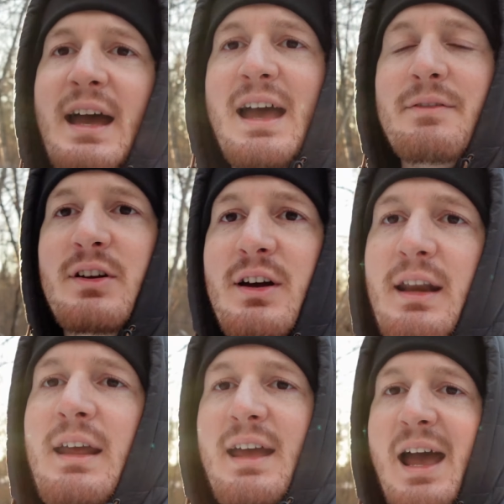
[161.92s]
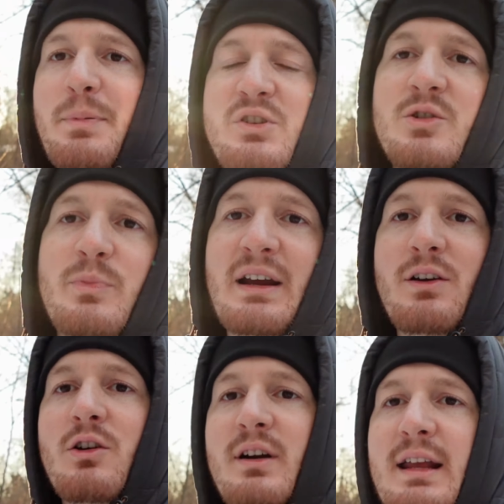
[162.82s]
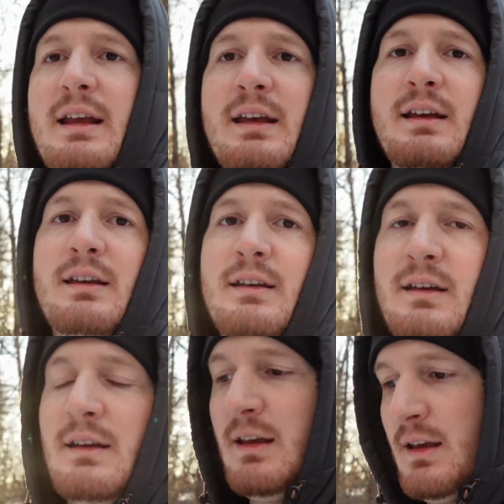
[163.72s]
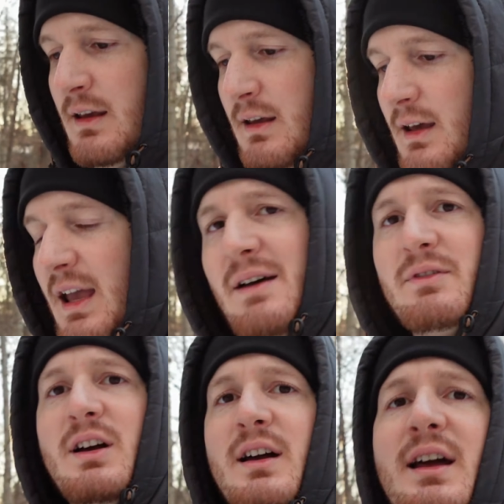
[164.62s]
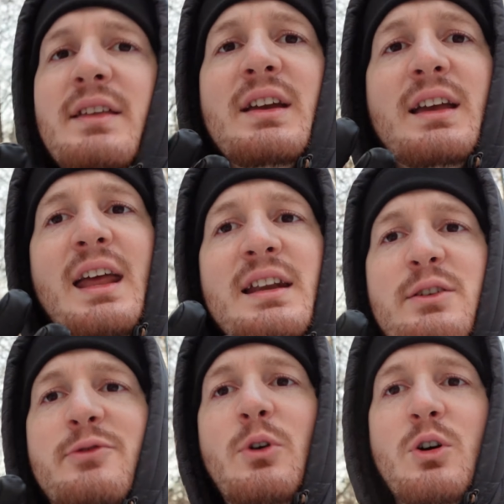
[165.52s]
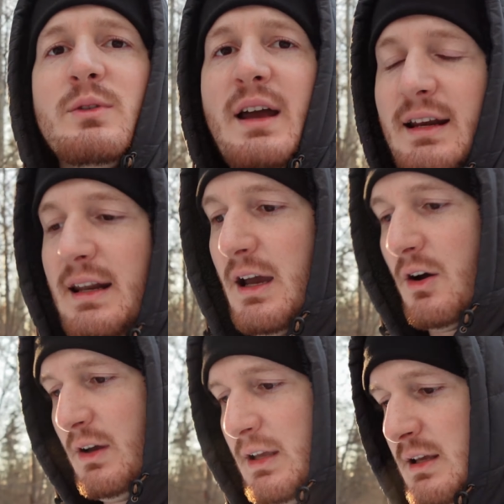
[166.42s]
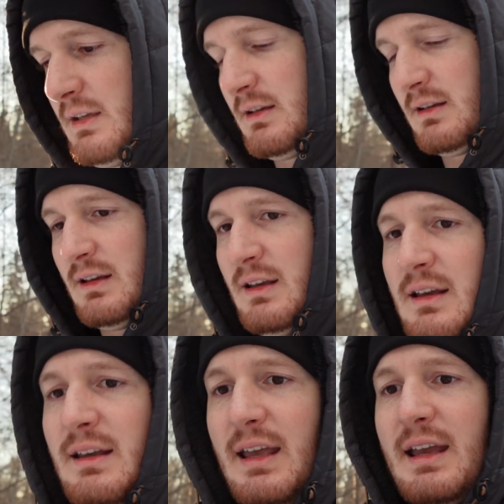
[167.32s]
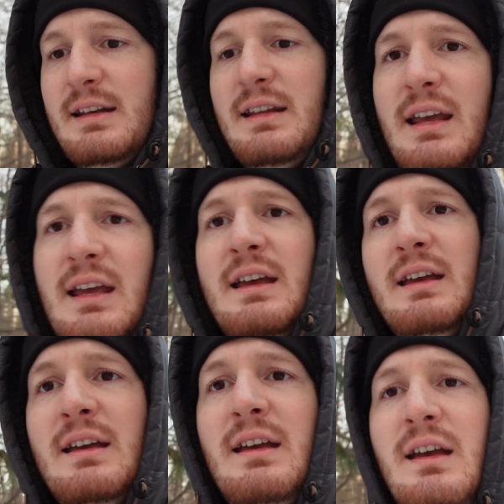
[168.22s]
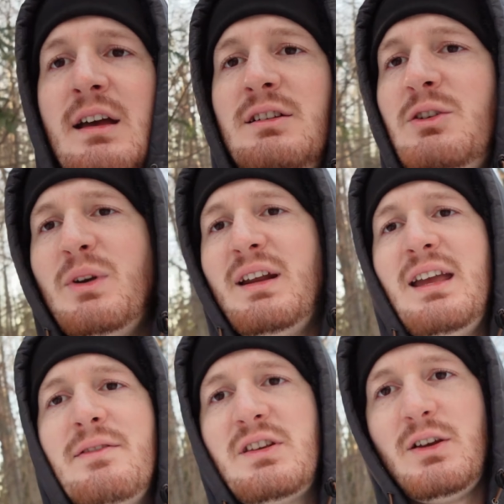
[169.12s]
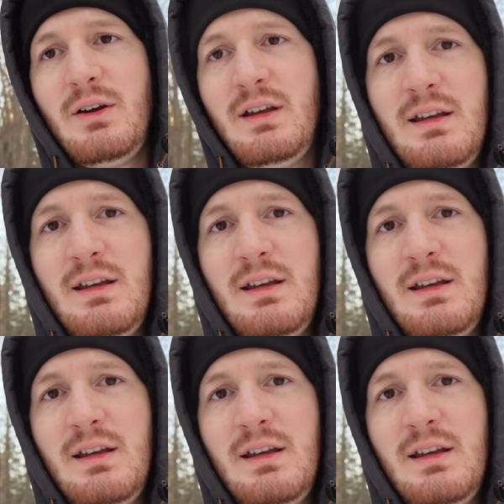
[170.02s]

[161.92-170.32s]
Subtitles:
I have it on aperture priority. I have it on, I think, ND4 right now, and look what it gives you.